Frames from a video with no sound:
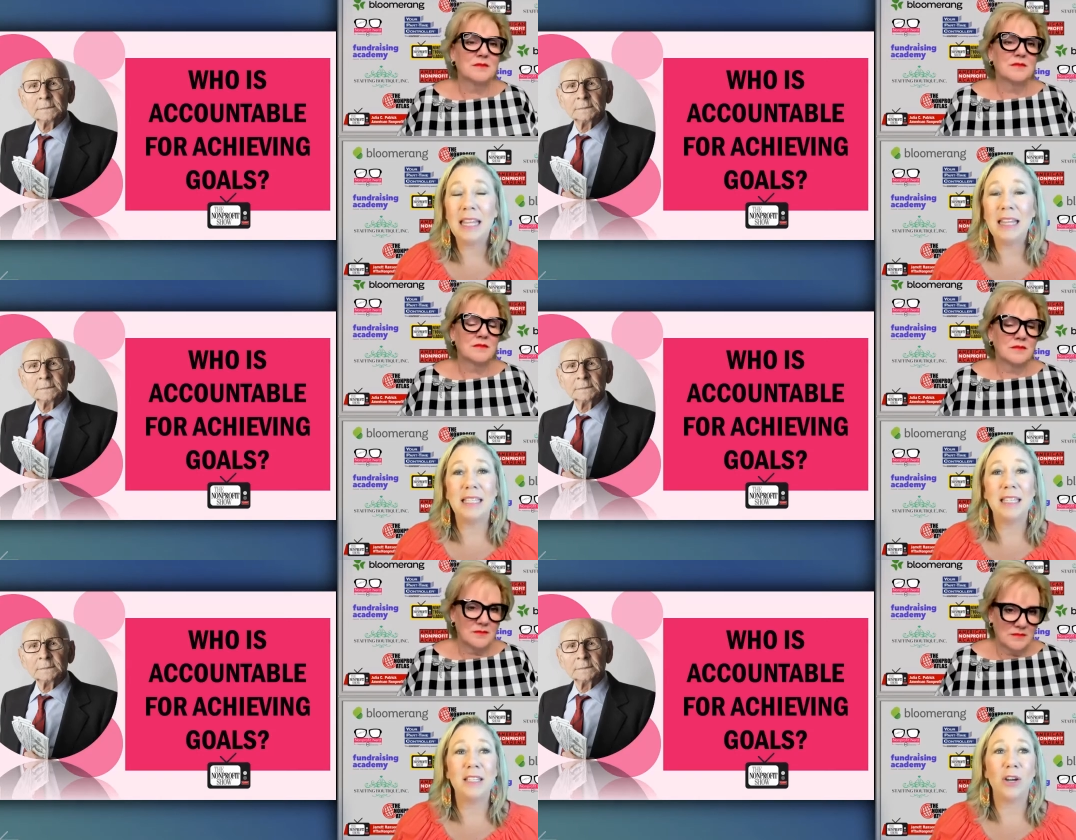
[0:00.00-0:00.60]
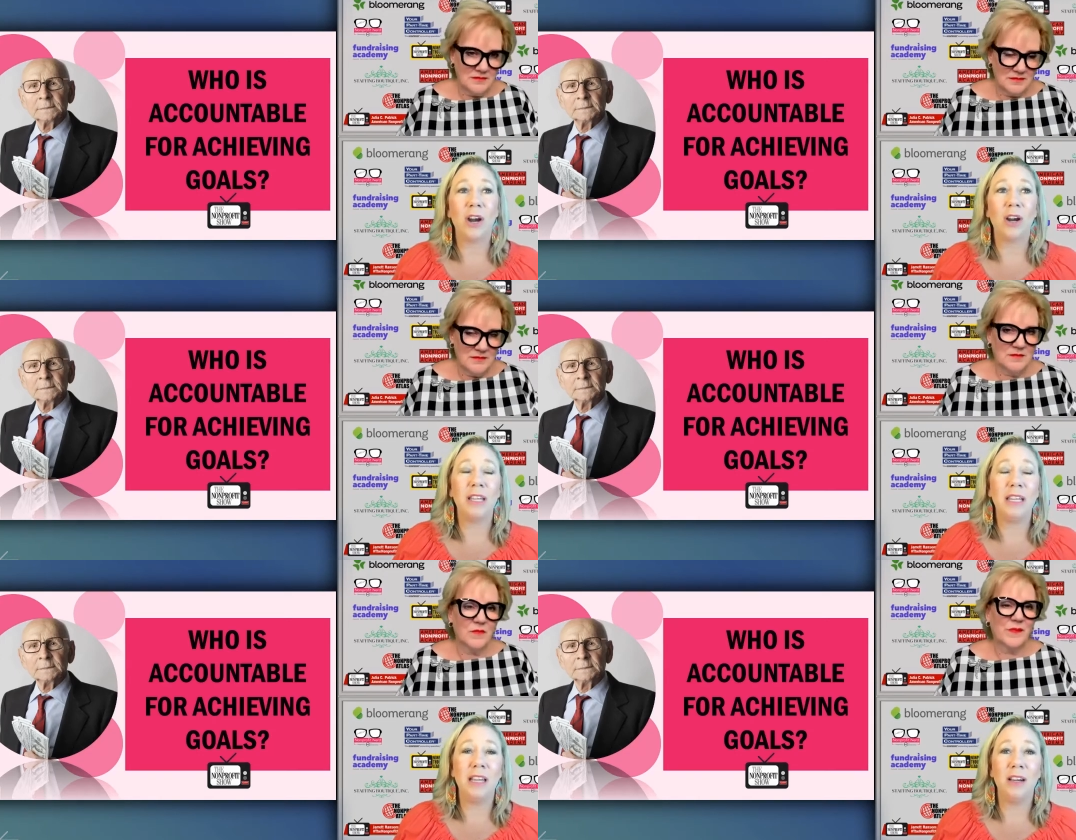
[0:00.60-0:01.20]
Speaker 1: This is our
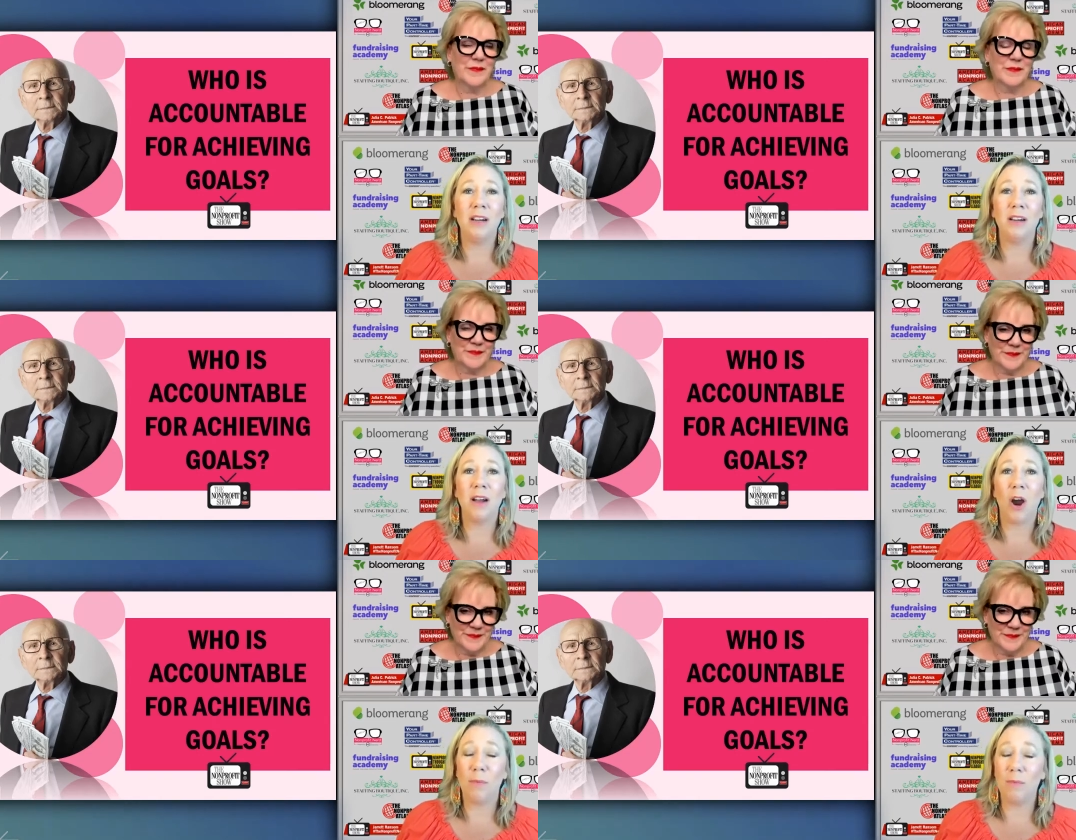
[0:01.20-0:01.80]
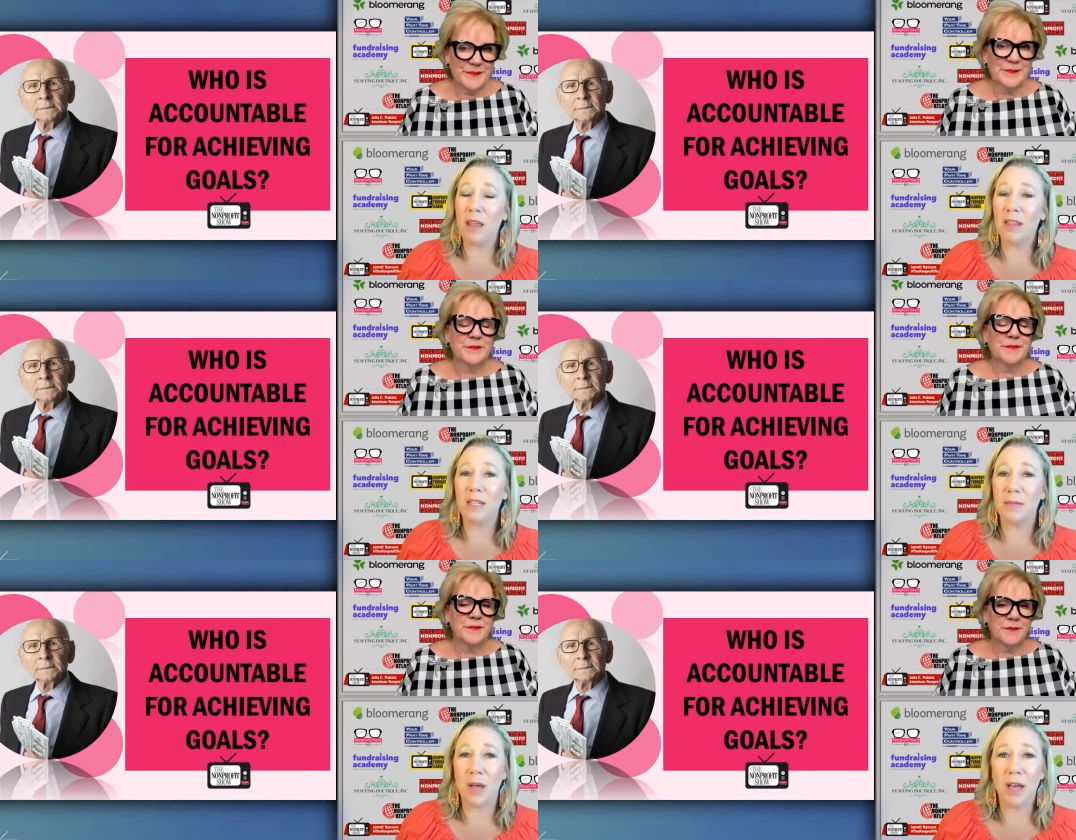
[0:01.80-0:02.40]
year, our month
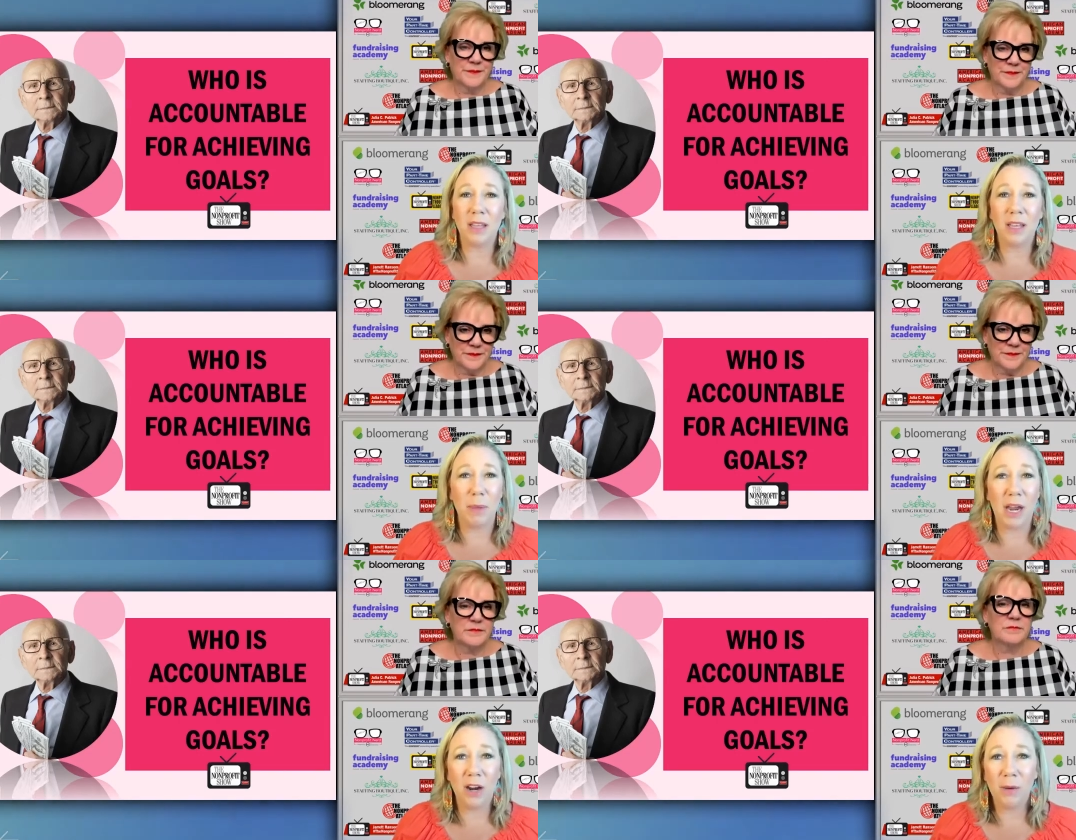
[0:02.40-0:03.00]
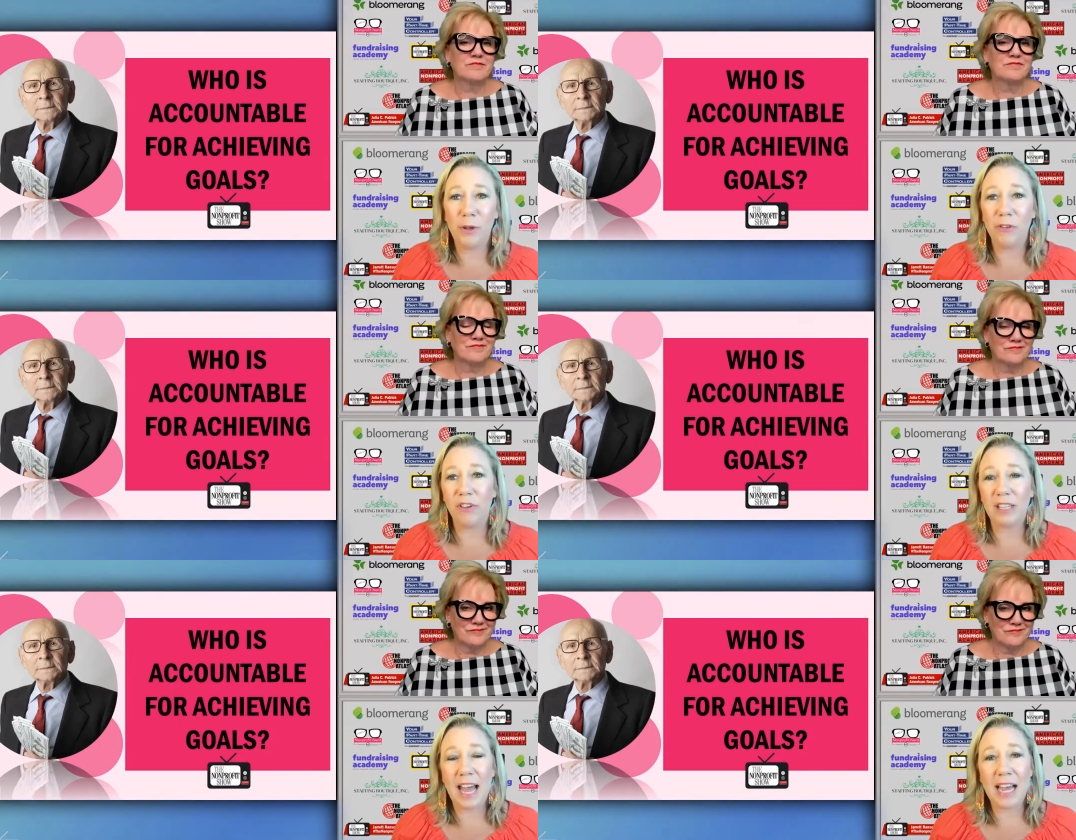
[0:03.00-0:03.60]
to month comparable
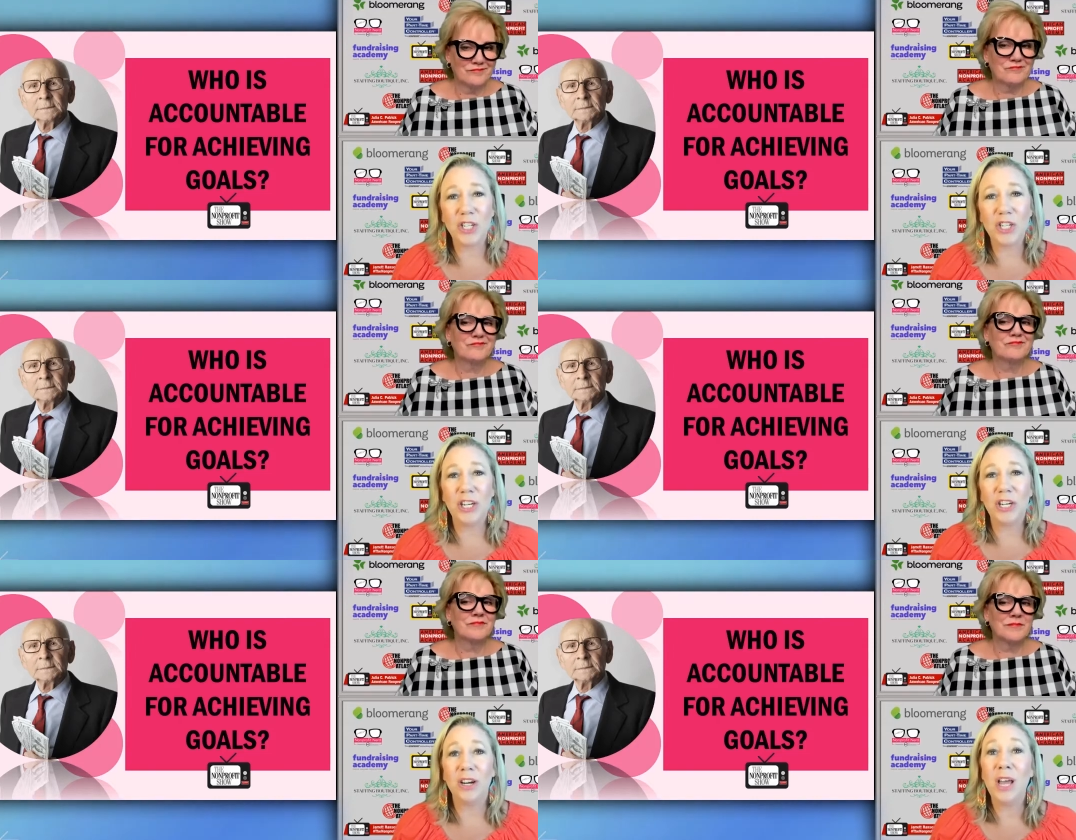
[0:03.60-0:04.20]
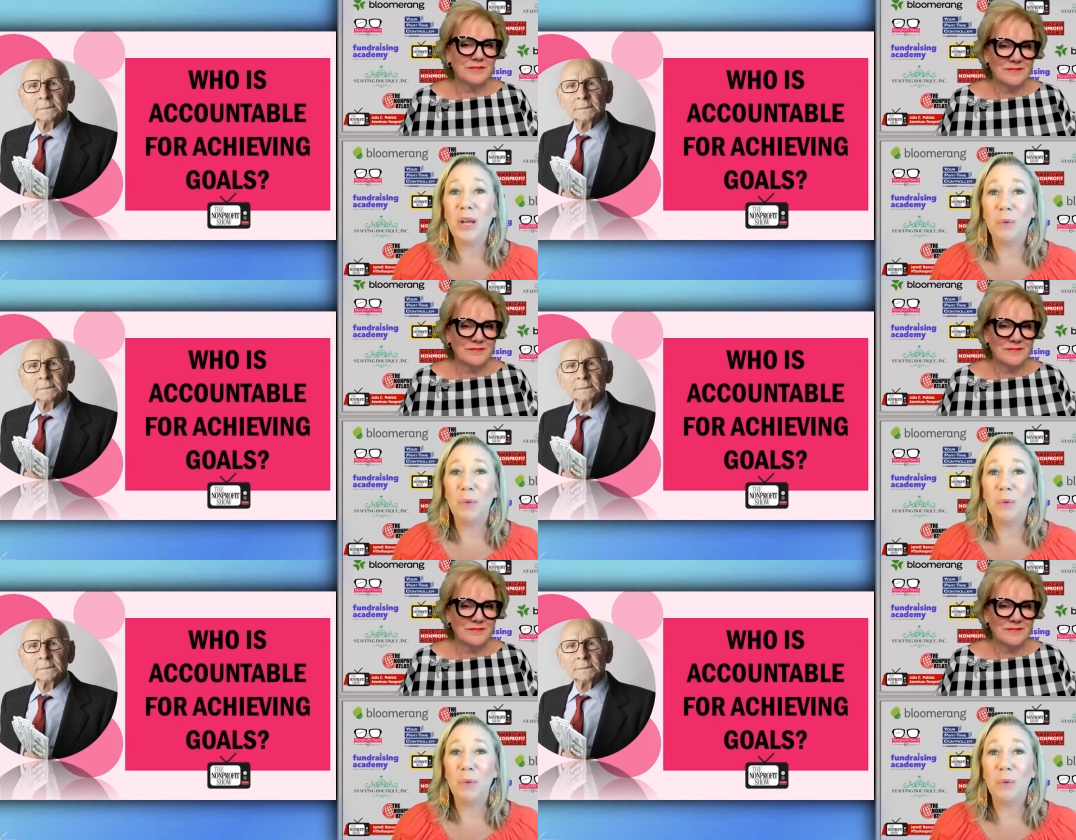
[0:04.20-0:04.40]
for last year.